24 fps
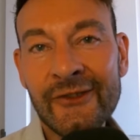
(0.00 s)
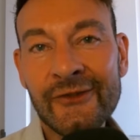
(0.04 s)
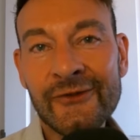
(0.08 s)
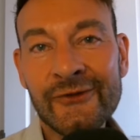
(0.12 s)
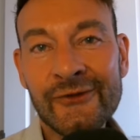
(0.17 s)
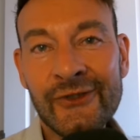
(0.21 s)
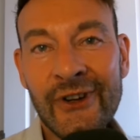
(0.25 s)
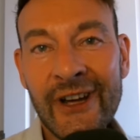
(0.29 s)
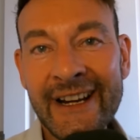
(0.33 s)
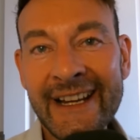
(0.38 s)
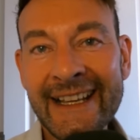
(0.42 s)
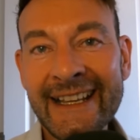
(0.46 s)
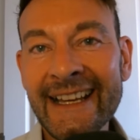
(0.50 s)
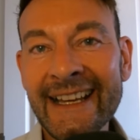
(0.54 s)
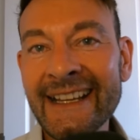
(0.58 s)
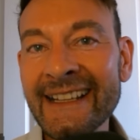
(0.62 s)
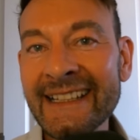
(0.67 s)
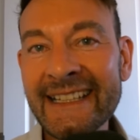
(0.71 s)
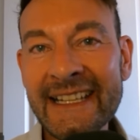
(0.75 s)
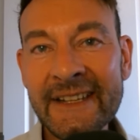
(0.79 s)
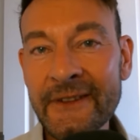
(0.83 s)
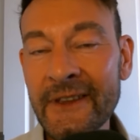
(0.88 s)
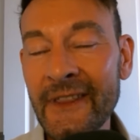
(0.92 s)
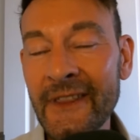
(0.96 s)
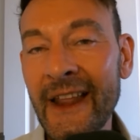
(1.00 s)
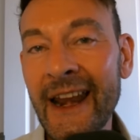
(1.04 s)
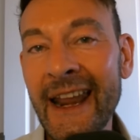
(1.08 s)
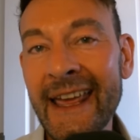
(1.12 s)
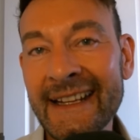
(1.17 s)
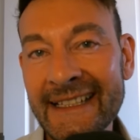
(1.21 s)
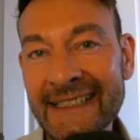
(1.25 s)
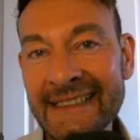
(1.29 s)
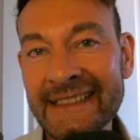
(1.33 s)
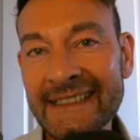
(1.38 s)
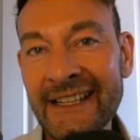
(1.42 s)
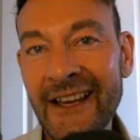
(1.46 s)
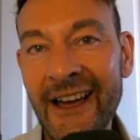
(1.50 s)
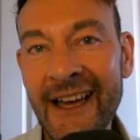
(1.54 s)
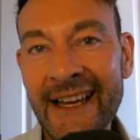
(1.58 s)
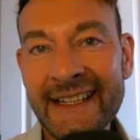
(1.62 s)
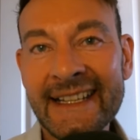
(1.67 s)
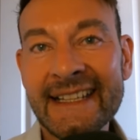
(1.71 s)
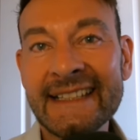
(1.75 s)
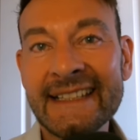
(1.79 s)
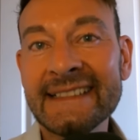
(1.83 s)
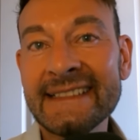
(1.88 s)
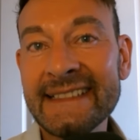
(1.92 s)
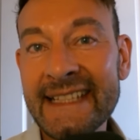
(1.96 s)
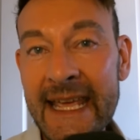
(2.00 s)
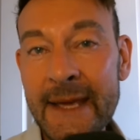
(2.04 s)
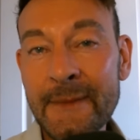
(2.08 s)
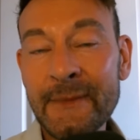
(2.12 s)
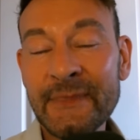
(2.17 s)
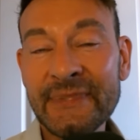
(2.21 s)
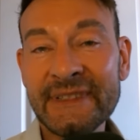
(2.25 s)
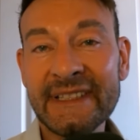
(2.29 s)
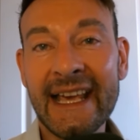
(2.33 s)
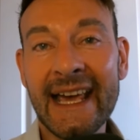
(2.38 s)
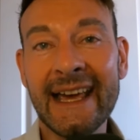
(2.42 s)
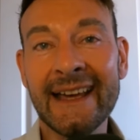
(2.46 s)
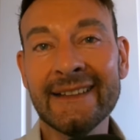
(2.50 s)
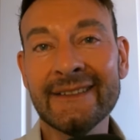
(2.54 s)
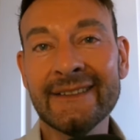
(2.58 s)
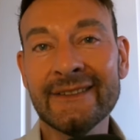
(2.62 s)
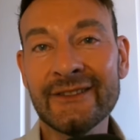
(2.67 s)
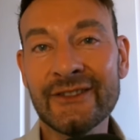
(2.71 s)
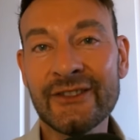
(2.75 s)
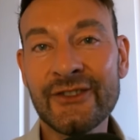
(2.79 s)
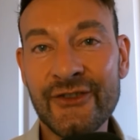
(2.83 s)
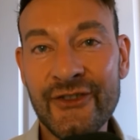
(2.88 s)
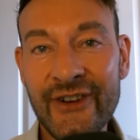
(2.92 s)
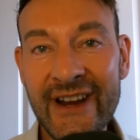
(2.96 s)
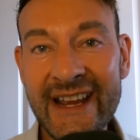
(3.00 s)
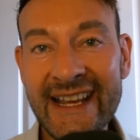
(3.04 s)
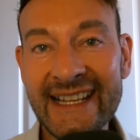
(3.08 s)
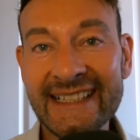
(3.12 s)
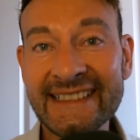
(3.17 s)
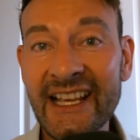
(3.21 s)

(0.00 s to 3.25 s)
running and give you the latest ideas, tips and tricks